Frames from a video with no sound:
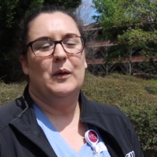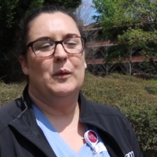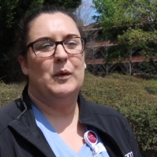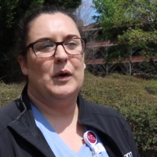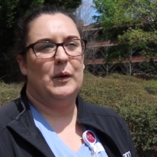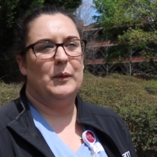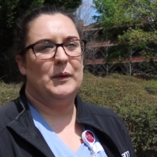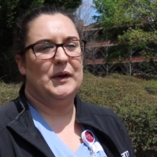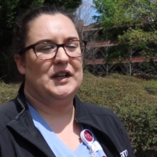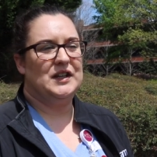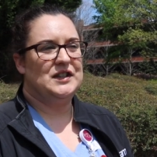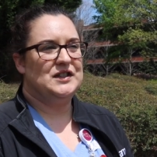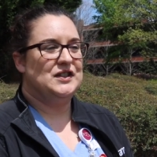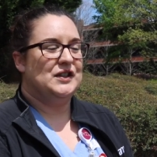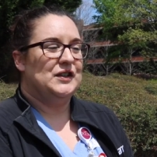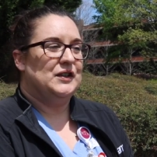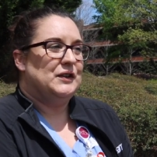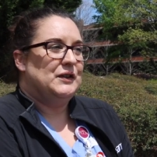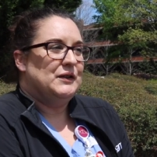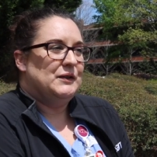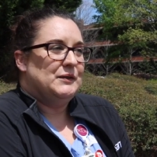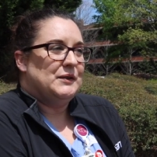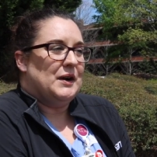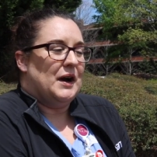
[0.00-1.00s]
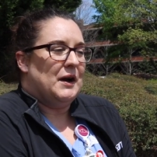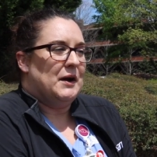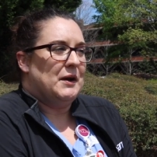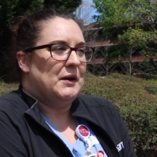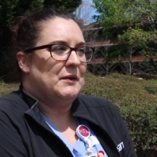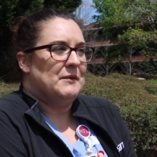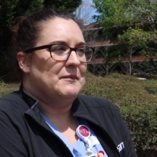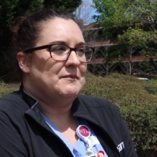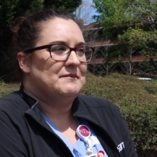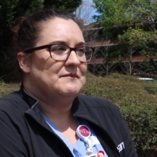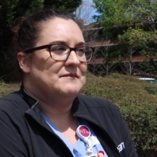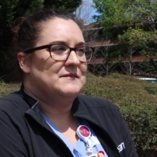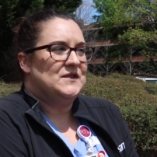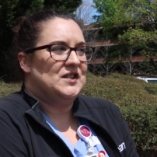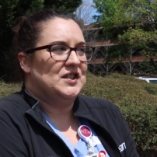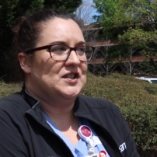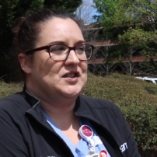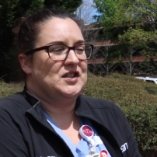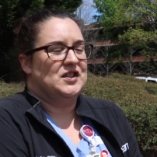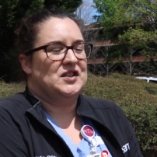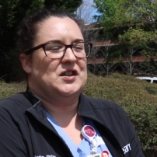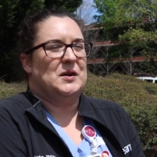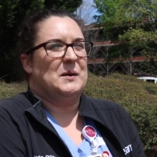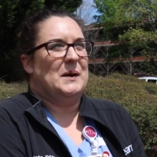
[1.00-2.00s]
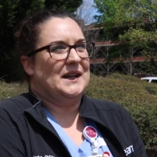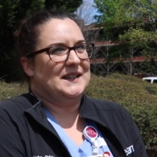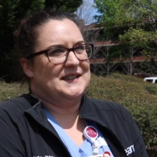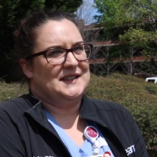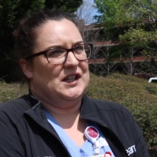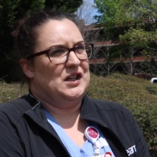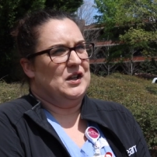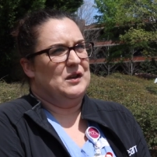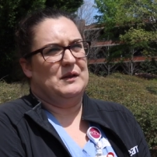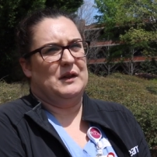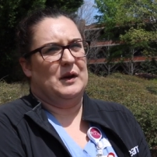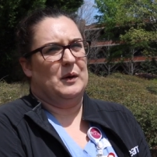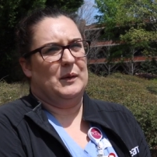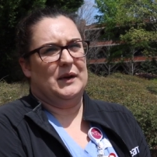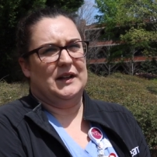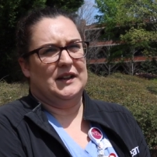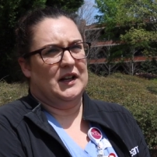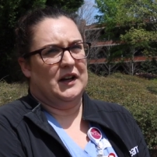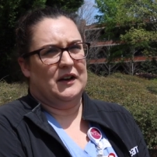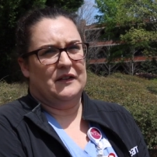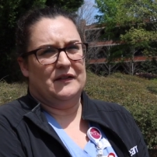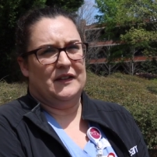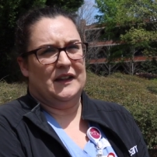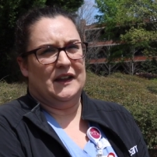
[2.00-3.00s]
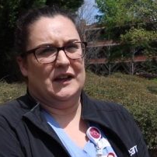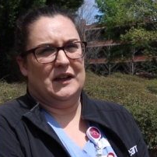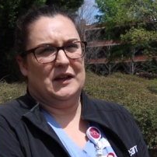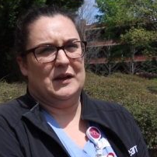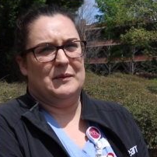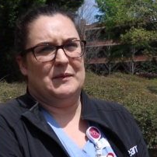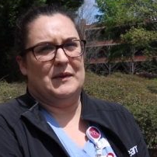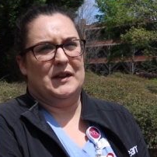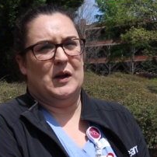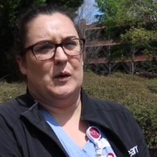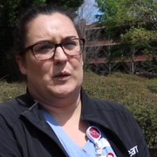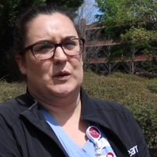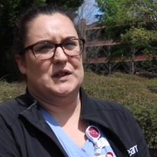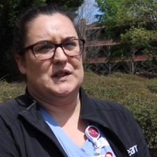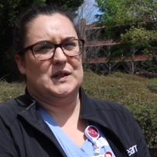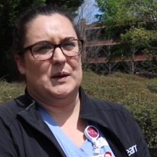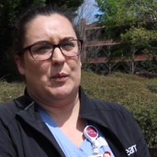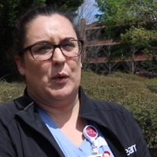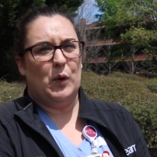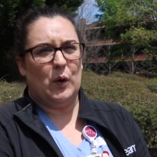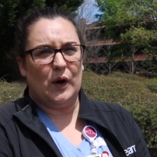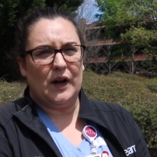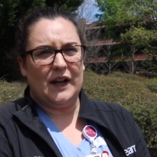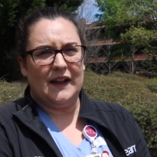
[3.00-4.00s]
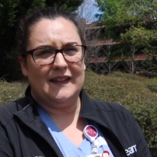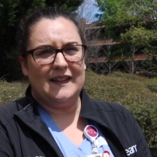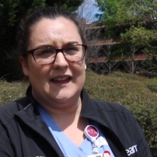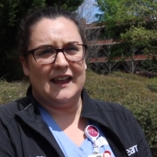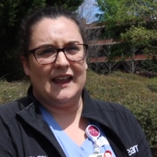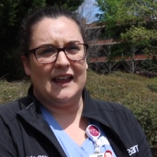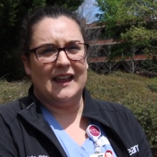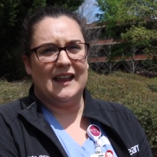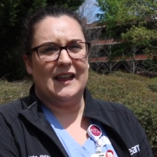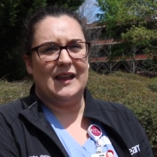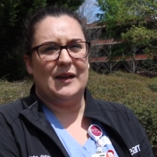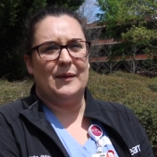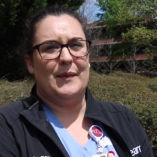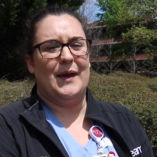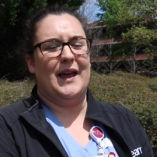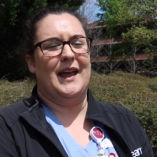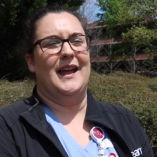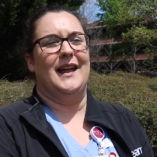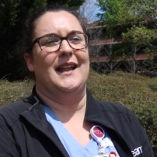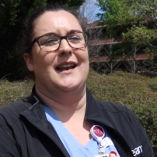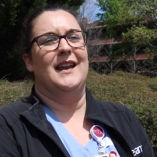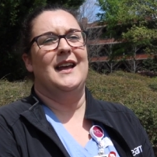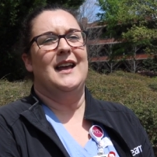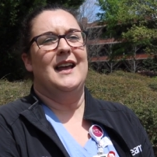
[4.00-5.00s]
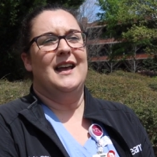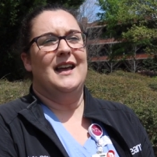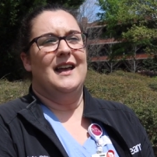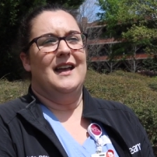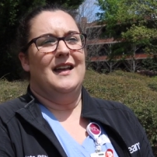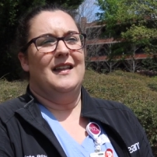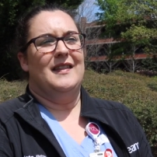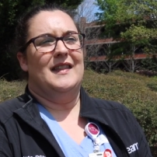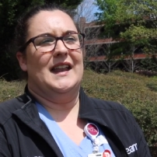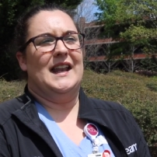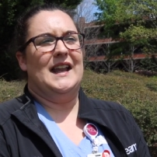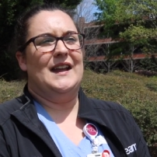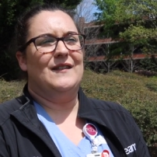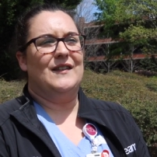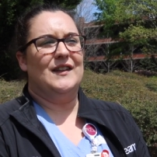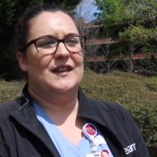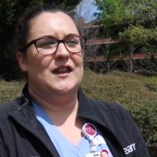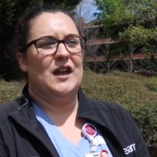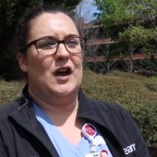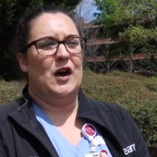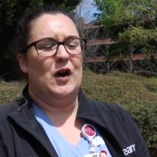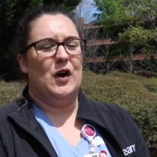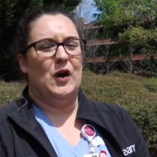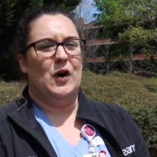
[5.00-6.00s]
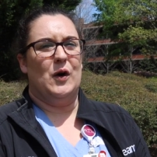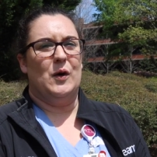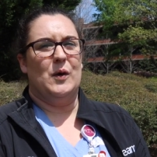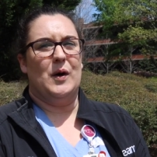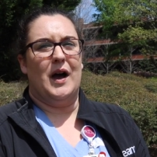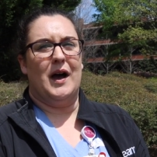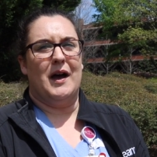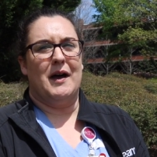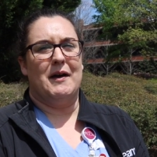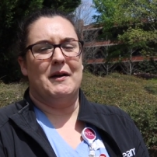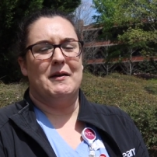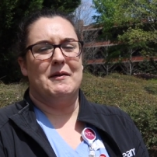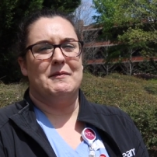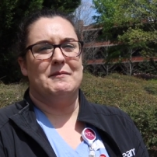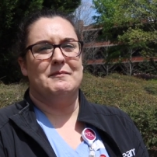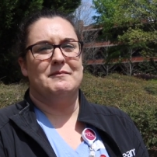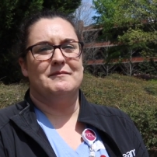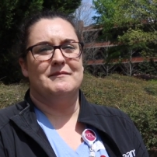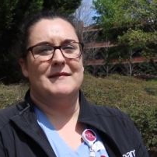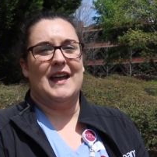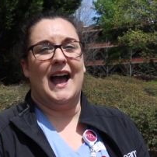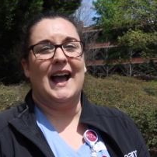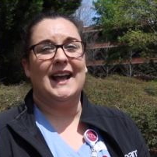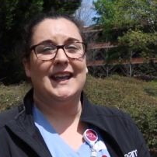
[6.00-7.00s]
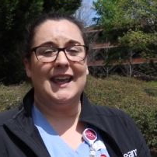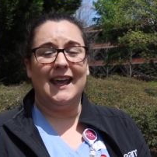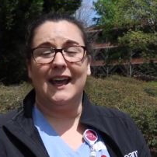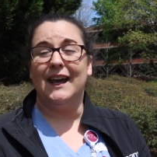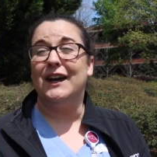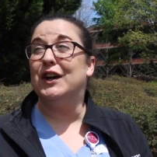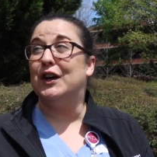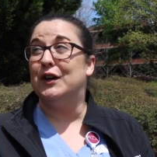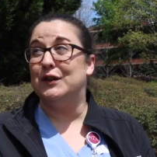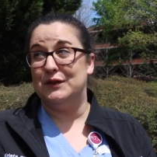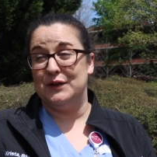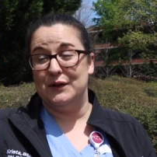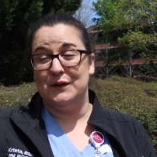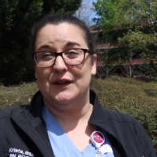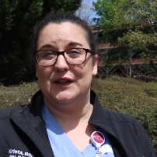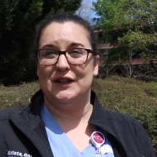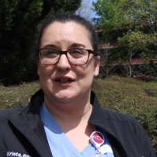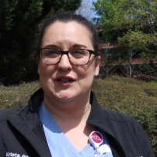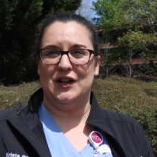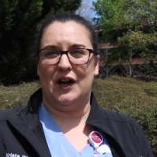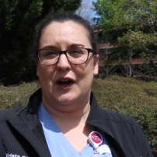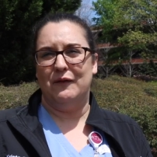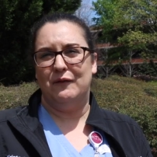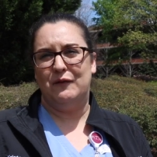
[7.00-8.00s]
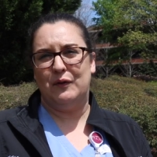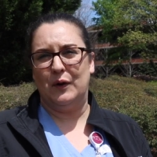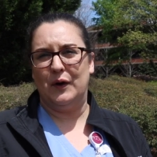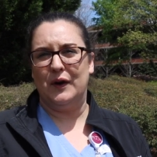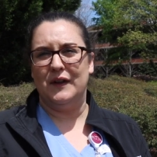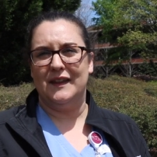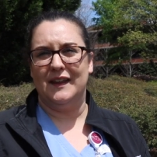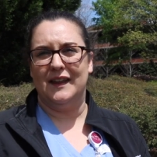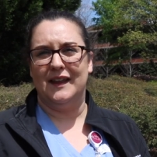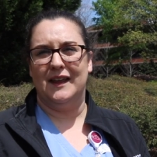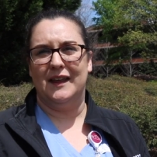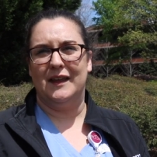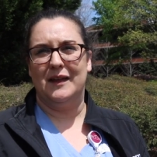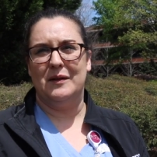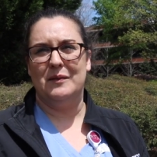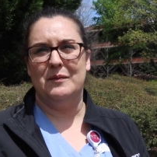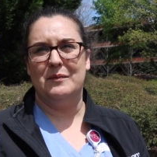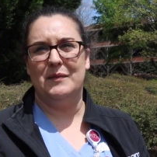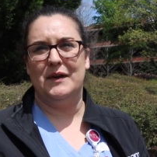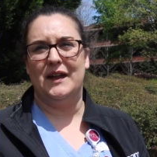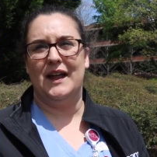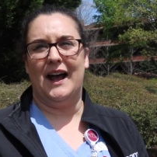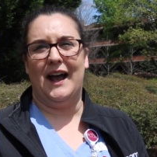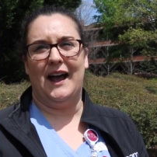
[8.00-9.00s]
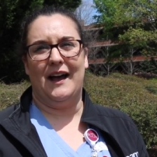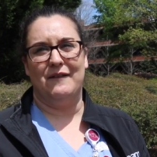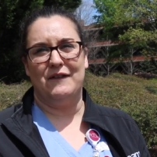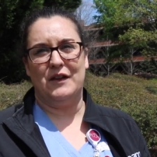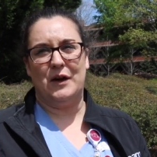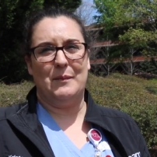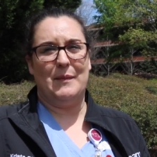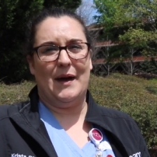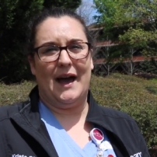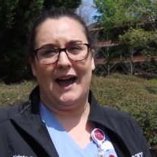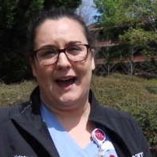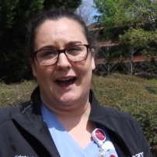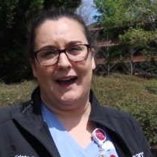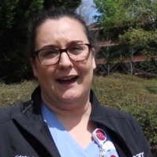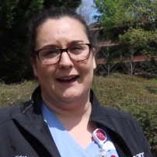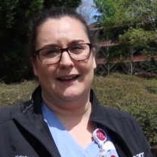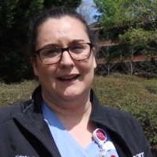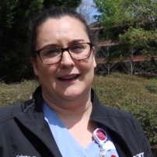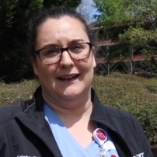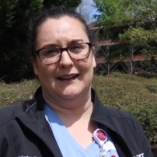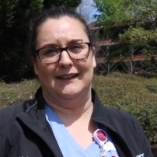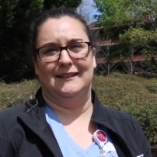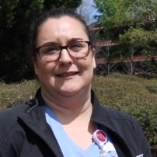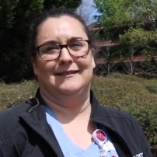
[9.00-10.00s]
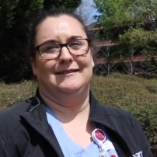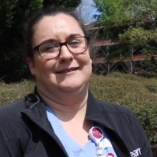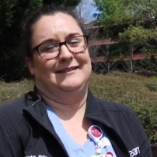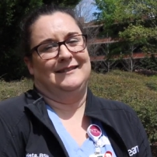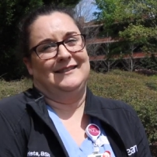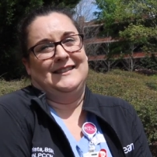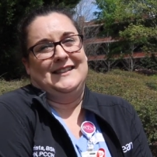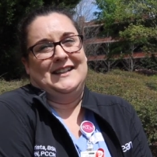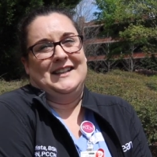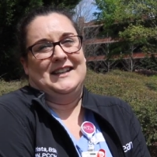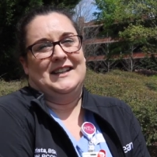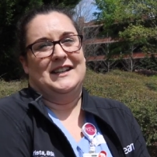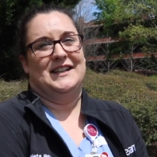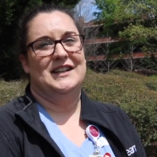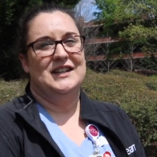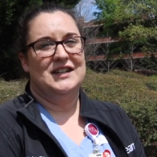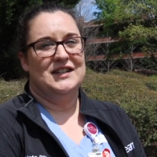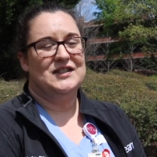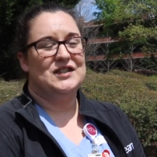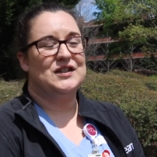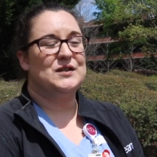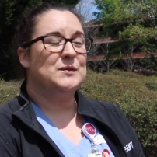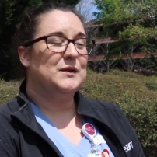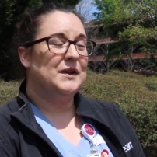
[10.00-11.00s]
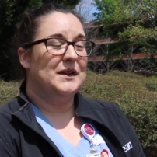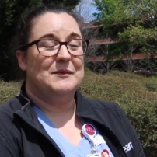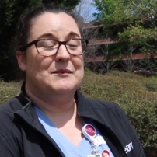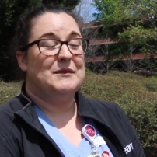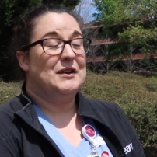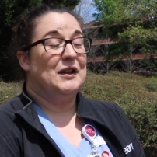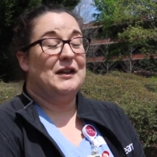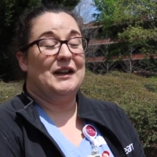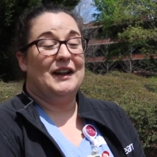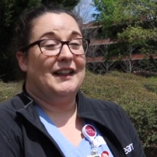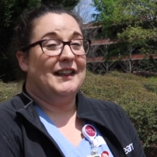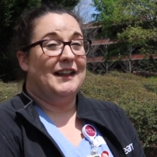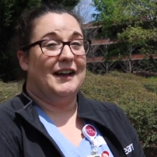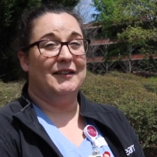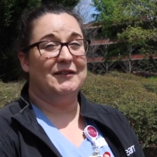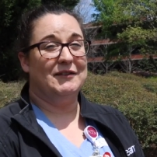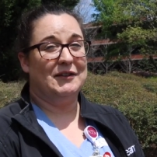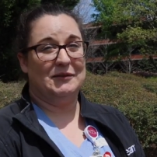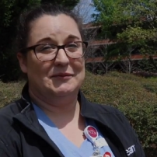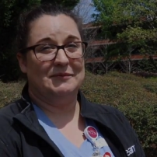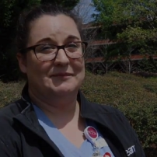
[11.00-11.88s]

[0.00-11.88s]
what we could do um, just to show ICU that we love them and that we're supporting them and that even though um, I can't go do their job for them, but I have their back and just want them to know that I love